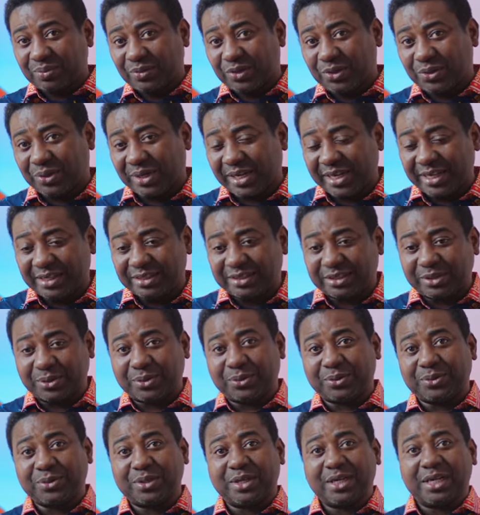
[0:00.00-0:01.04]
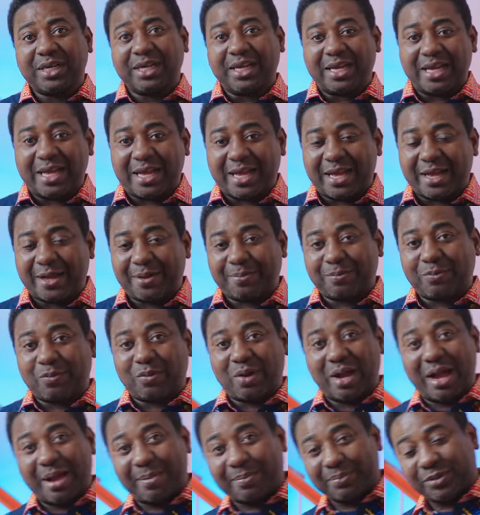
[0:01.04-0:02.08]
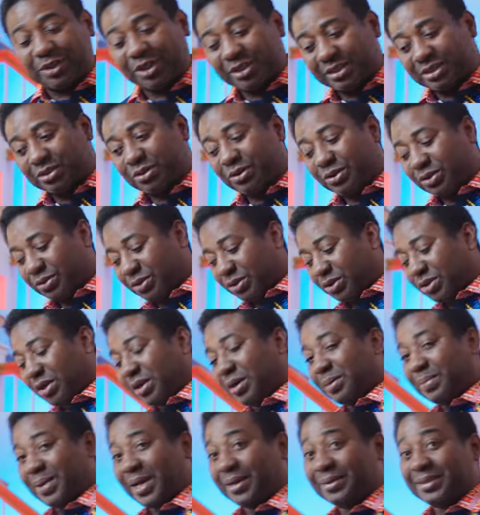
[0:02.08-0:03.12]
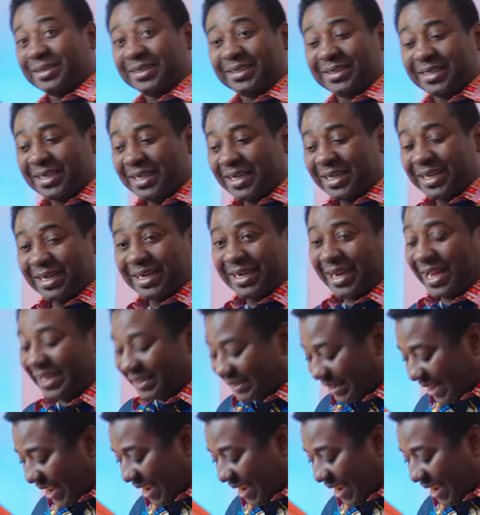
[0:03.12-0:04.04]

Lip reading: okay? So I'm just gonna talk about the last